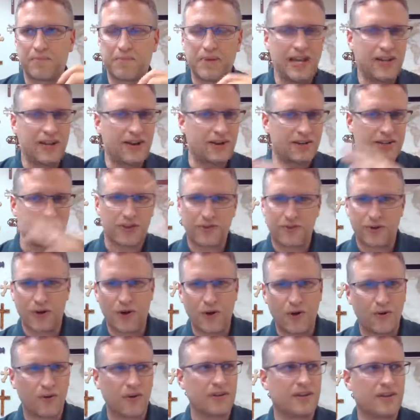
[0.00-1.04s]
Peter to
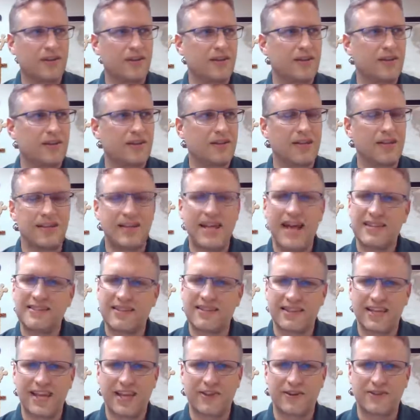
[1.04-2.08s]
throw the
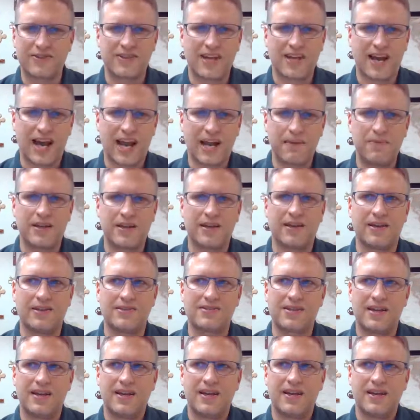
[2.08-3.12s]
nets on the other side
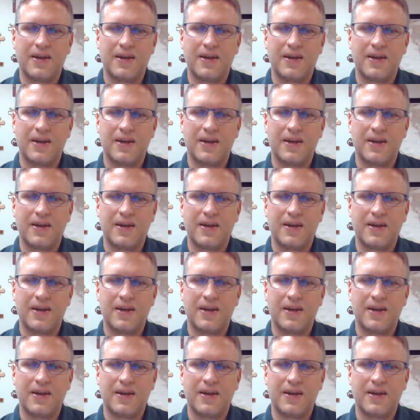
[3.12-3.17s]
because